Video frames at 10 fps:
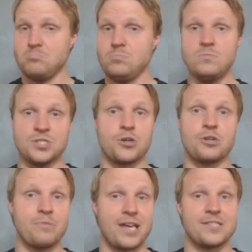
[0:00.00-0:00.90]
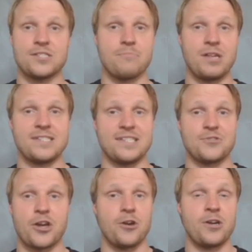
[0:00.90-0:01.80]
He's going to play some minutes as
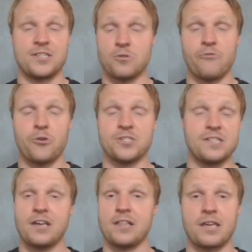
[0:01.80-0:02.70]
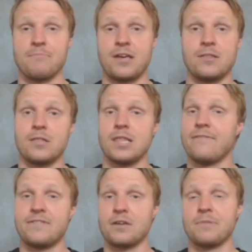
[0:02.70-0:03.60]
striker. He's so versatile. He can play on the
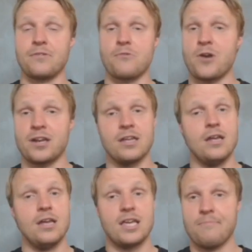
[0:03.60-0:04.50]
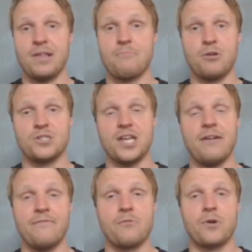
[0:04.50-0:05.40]
left. He can play on the right. He can play pretty much
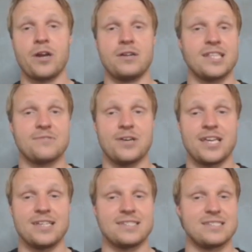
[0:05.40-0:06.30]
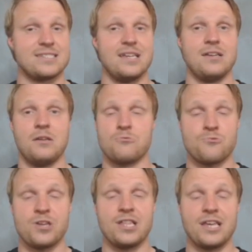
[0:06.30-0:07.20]
everywhere, and that's why he is a
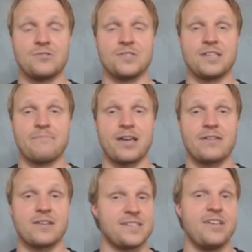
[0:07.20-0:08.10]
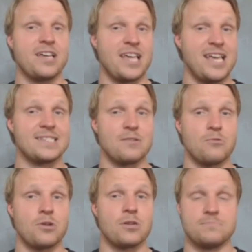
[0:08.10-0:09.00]
really interesting pick, because I feel like he's the
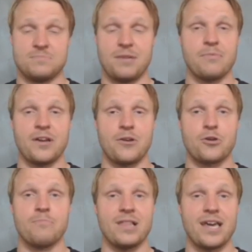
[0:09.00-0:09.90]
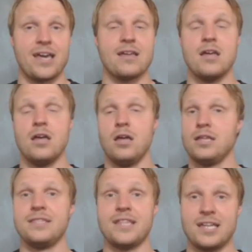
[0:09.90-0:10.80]
one type of player who could play
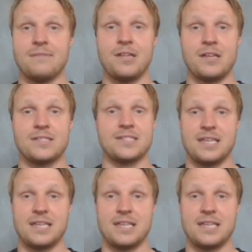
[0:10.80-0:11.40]
90 minutes.